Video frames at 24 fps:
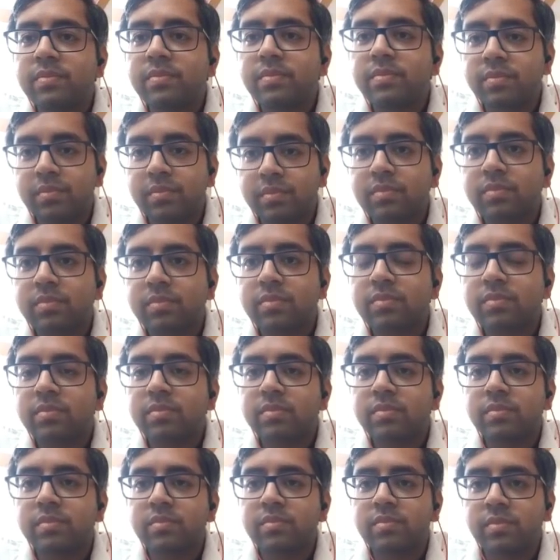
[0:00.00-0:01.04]

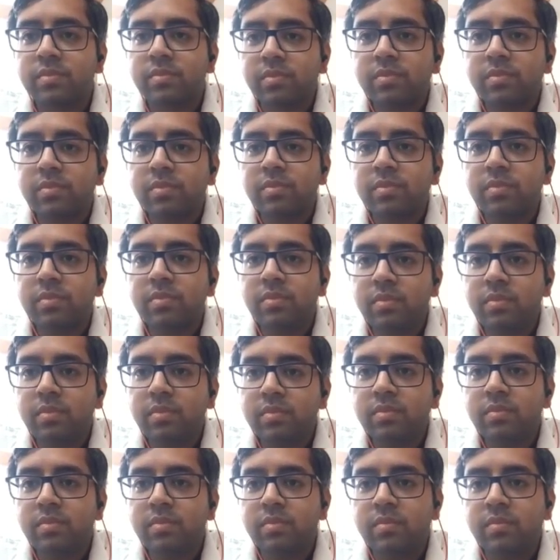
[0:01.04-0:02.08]

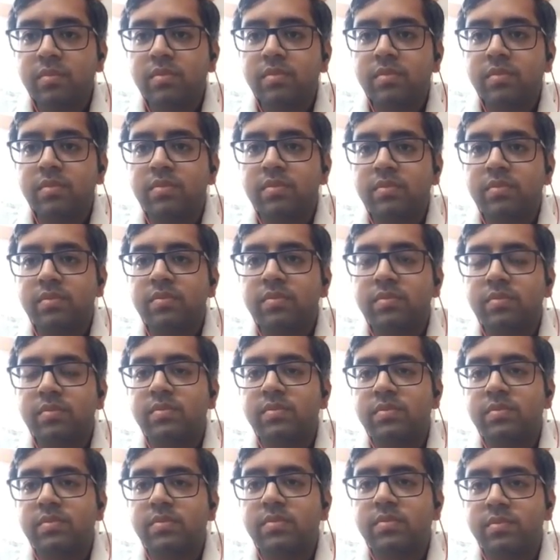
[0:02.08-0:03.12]

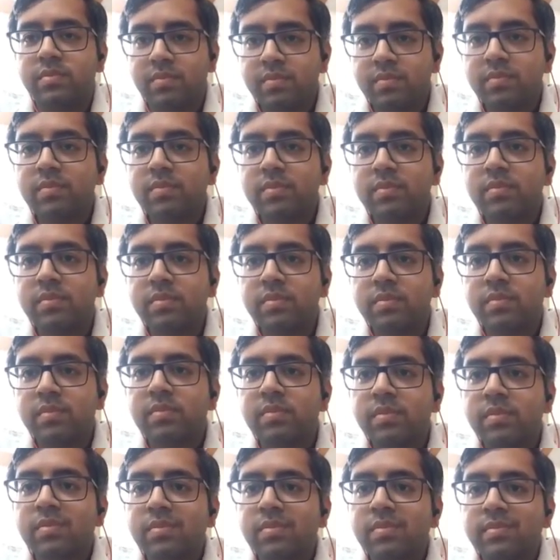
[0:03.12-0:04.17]

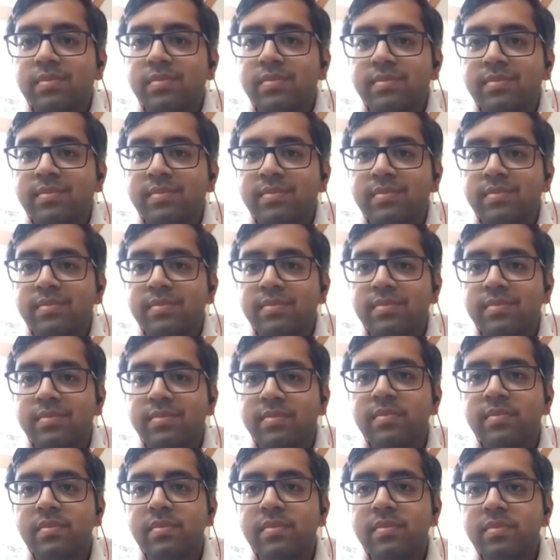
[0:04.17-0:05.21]

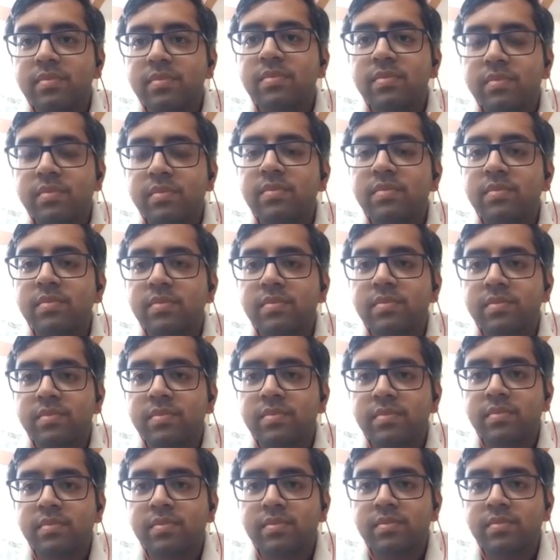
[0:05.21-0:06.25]

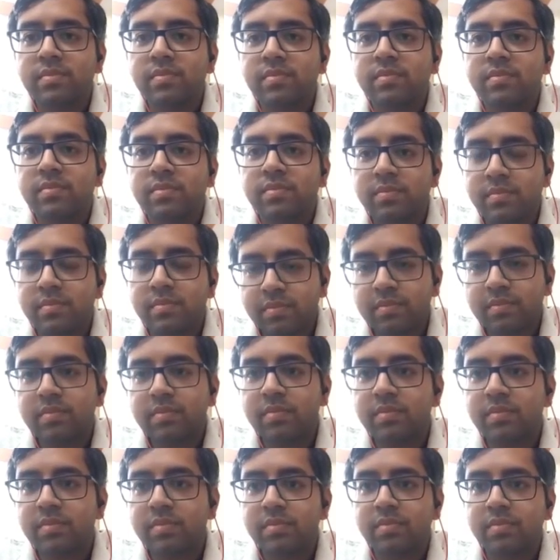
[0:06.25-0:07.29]

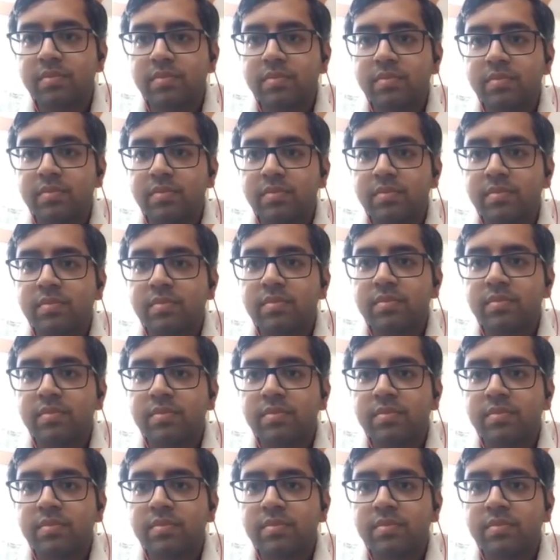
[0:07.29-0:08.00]
This person isn't speaking.